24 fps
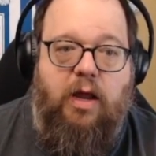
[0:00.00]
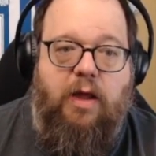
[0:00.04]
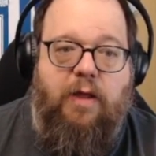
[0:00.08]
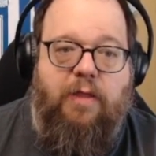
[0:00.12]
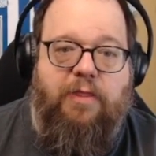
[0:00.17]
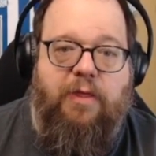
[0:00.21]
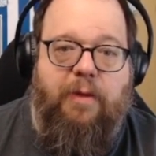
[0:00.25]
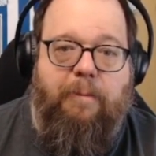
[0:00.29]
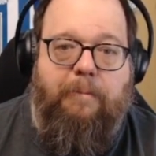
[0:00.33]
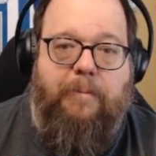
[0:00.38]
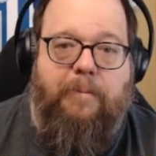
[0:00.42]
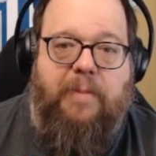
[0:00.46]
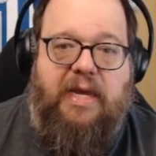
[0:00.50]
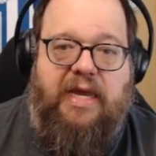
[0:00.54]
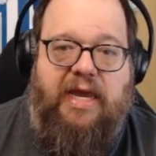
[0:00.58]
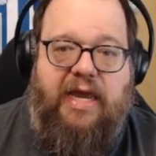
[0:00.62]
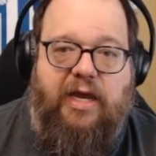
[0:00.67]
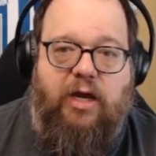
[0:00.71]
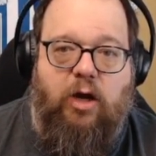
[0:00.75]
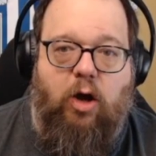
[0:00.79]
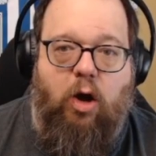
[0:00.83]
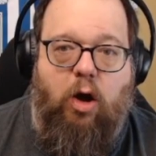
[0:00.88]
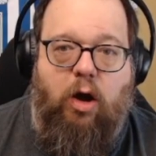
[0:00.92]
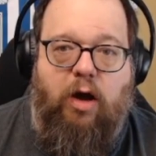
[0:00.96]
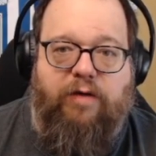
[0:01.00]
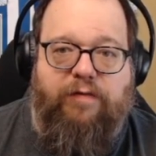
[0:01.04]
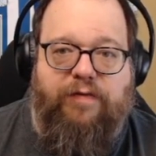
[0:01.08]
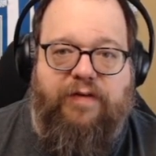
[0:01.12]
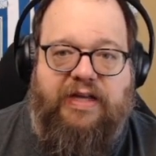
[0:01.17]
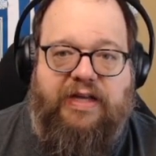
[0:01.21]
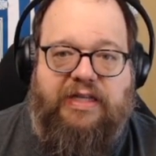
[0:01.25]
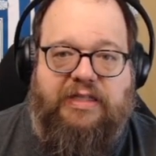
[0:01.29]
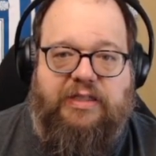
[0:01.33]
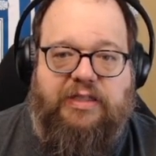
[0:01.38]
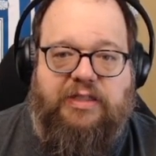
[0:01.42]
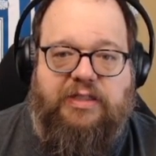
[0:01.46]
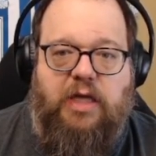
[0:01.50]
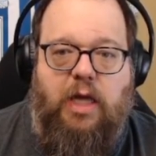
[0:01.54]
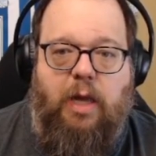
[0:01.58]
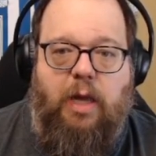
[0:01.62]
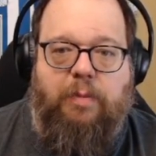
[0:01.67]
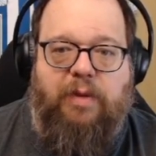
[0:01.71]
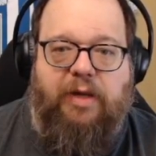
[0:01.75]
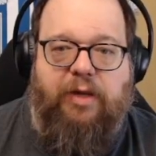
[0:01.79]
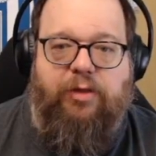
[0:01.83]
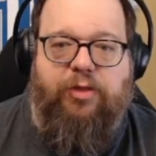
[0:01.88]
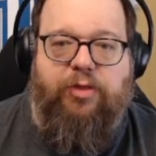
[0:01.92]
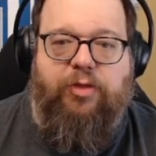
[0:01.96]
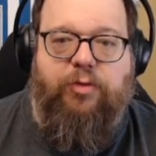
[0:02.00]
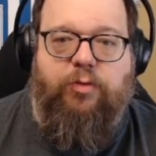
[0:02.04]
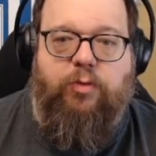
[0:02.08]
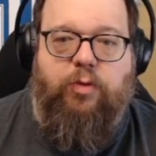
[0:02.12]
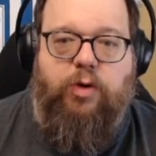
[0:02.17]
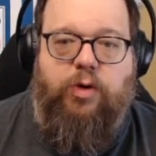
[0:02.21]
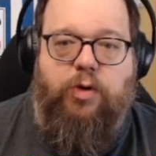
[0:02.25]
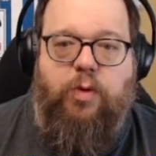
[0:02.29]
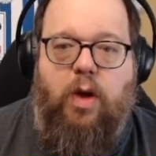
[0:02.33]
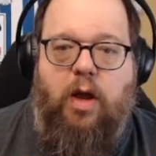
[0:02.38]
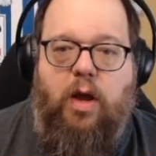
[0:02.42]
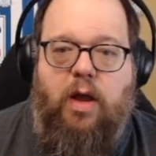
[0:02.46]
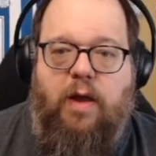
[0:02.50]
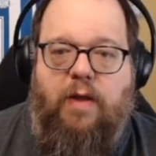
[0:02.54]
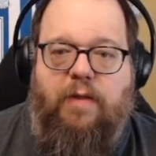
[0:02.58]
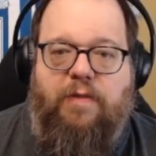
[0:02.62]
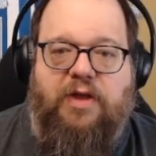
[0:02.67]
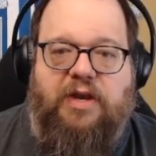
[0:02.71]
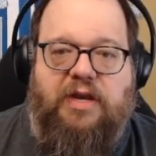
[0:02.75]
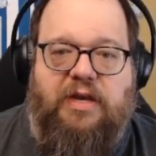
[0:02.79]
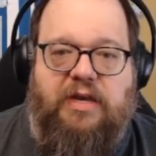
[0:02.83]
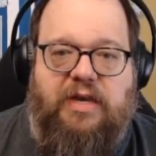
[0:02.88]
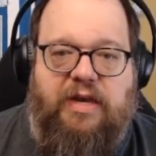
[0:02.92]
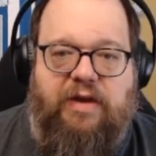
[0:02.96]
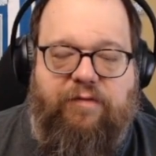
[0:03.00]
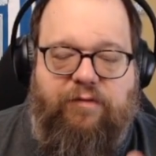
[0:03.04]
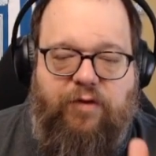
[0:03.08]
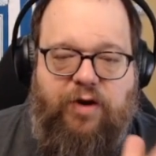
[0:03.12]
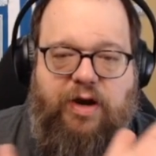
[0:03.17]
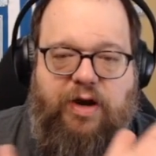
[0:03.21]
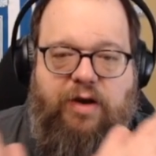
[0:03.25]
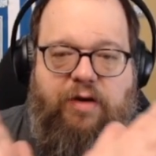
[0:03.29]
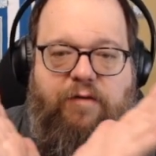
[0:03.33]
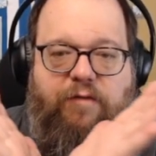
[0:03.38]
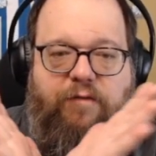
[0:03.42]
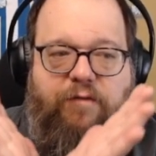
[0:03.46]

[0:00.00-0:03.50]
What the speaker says: the big offense is coming through the different